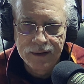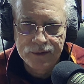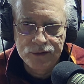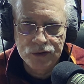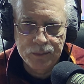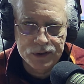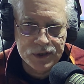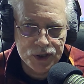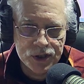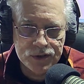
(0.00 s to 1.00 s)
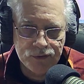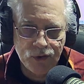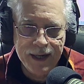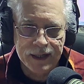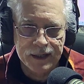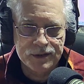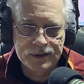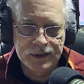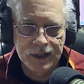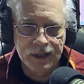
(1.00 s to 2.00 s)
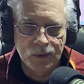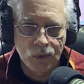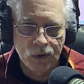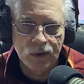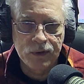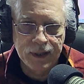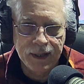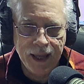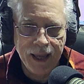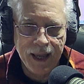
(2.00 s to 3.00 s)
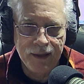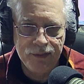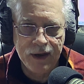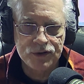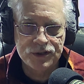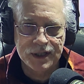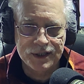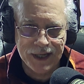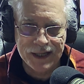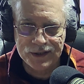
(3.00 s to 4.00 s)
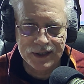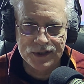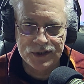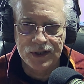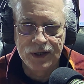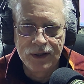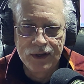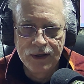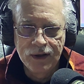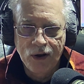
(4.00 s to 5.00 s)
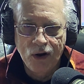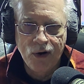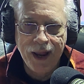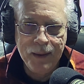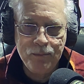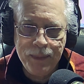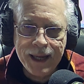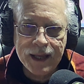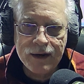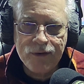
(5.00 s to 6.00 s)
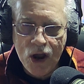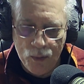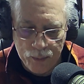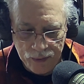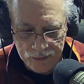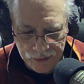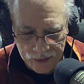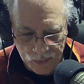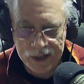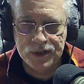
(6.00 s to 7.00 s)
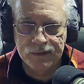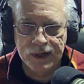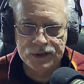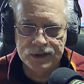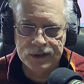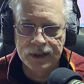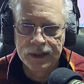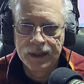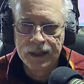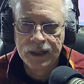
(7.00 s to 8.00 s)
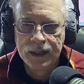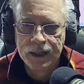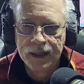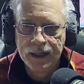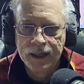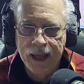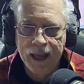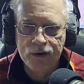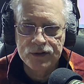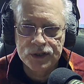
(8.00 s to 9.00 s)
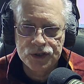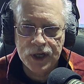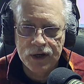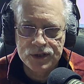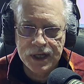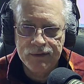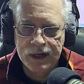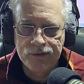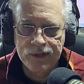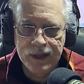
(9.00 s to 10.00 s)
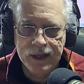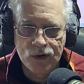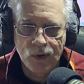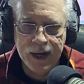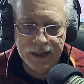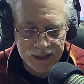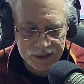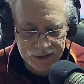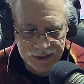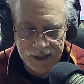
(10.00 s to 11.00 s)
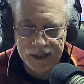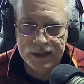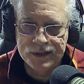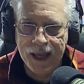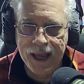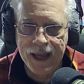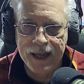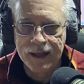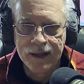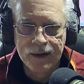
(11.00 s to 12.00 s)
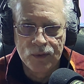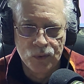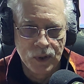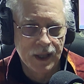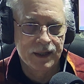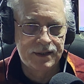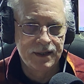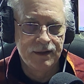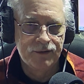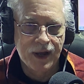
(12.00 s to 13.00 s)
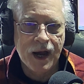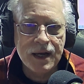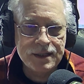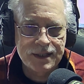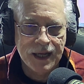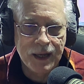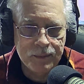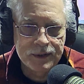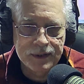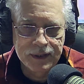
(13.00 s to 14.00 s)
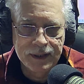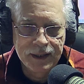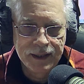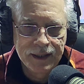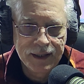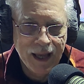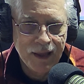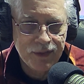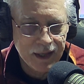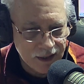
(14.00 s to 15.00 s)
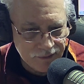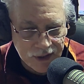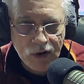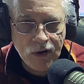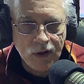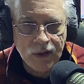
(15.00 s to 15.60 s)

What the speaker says: to positions of greatness in the world, and their successes are a beacon of hope for the rest of us. Anderson shares, even if the greatness is a relative concept at the end of it all.